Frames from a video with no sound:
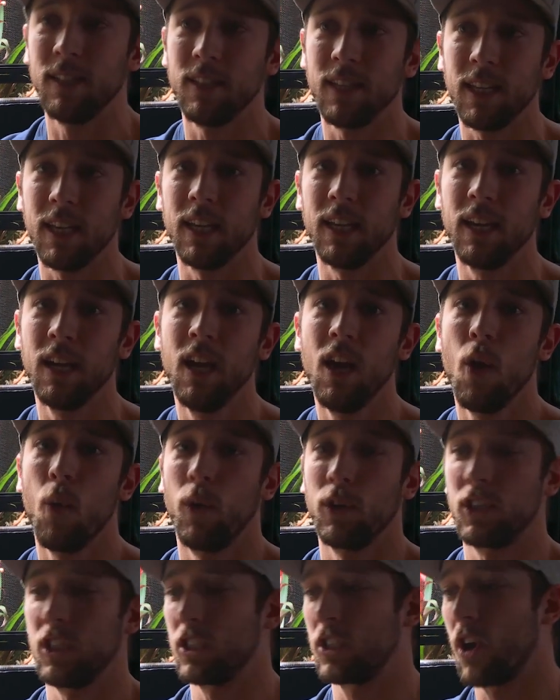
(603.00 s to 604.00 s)
D,
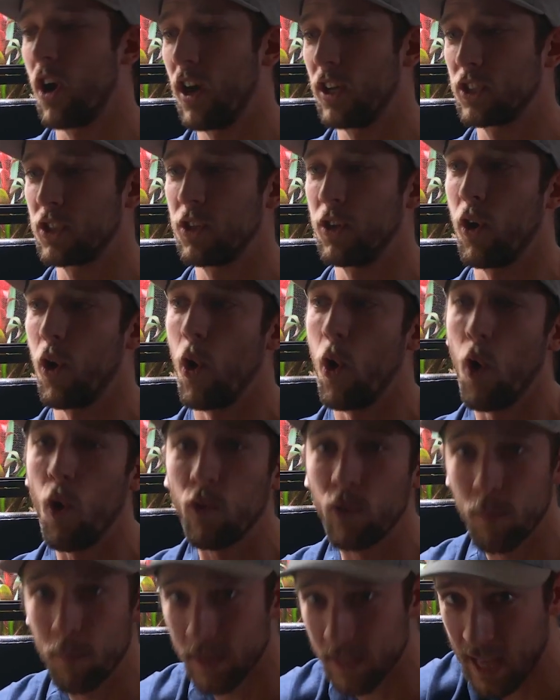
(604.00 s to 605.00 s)
which has caused her to
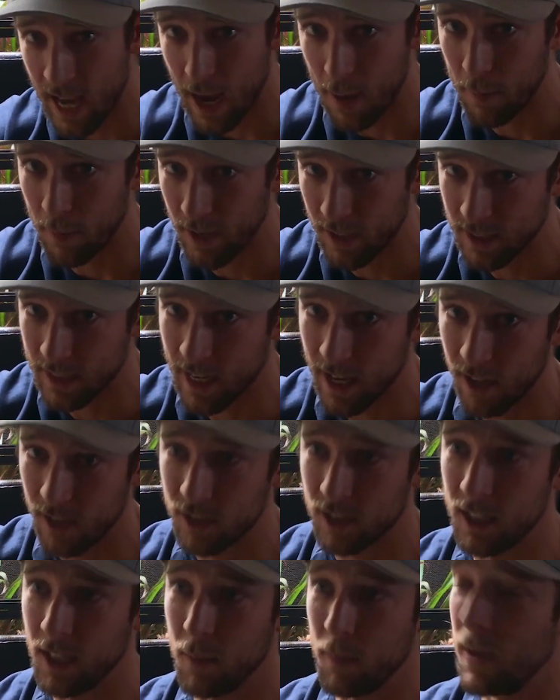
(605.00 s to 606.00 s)
over metabolize
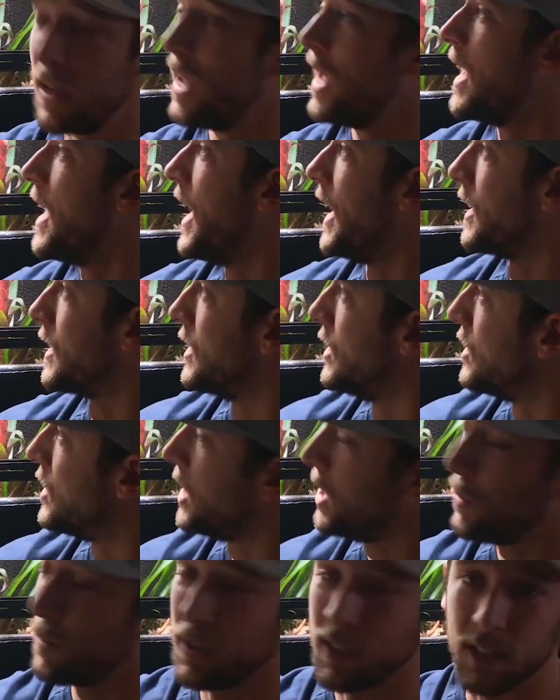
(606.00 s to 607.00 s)
calcium and
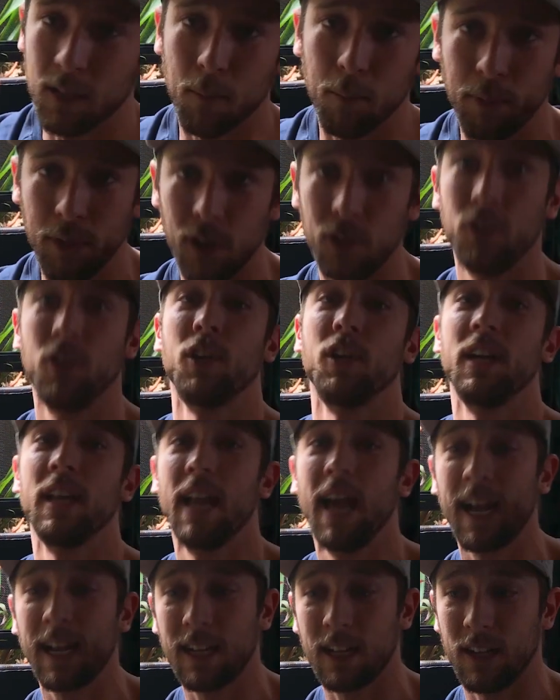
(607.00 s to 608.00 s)
continuing to build her
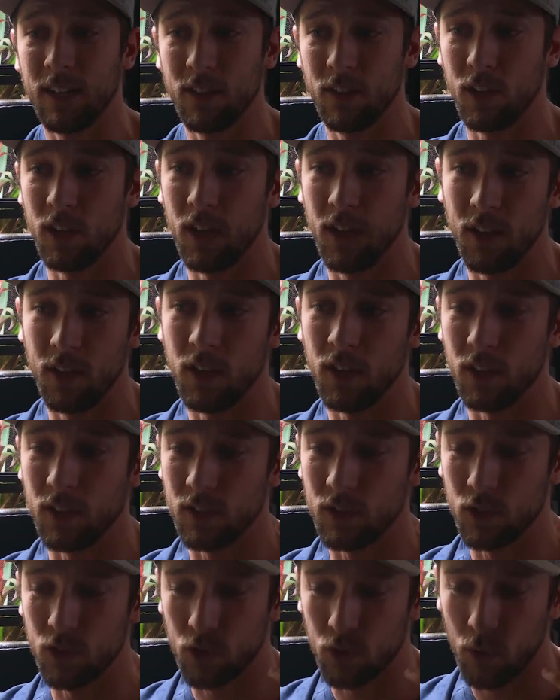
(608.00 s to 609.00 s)
neck, the
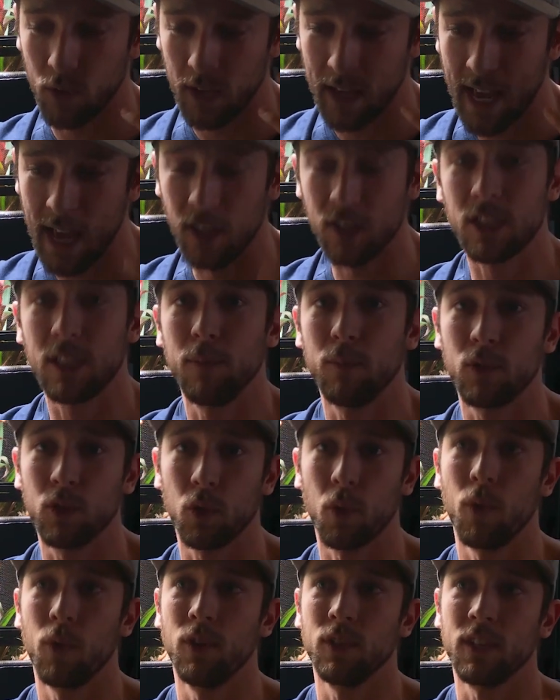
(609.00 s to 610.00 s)
sort of calcium
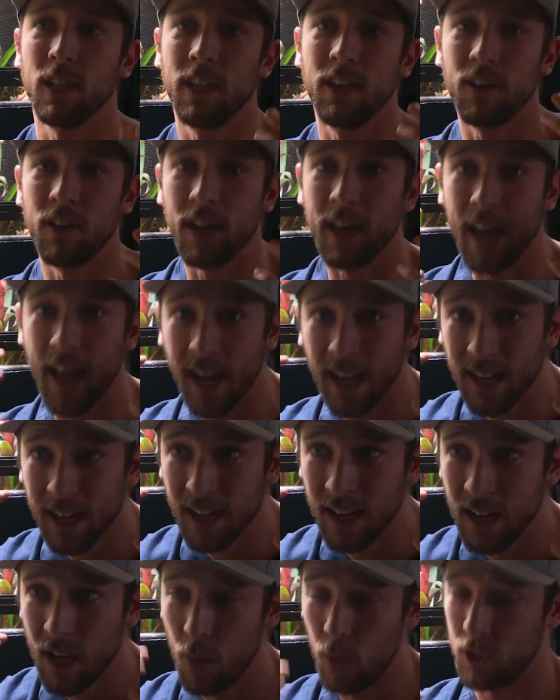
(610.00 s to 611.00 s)
stores in her neck,
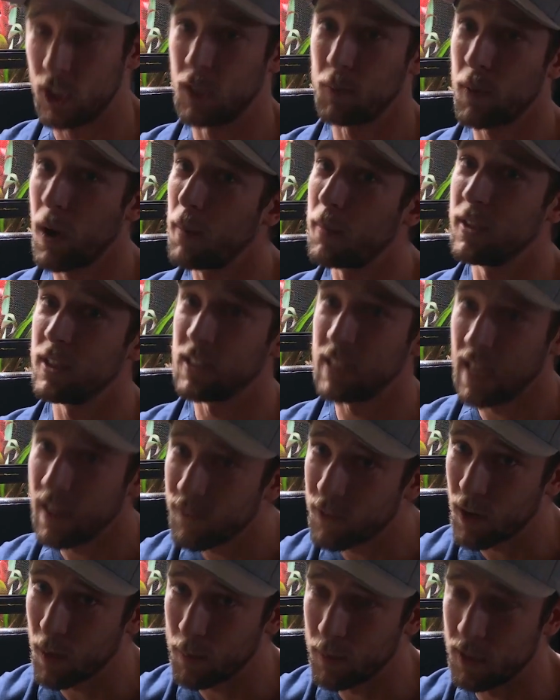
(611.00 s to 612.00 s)
which has probably saved
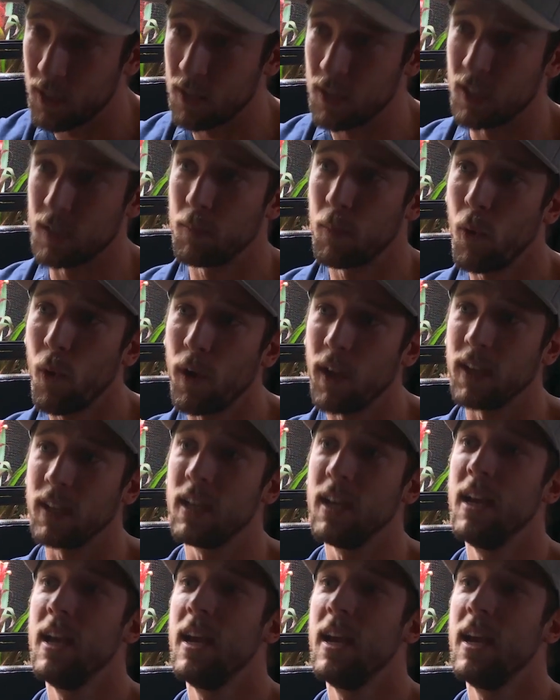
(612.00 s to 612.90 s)
her up until this point.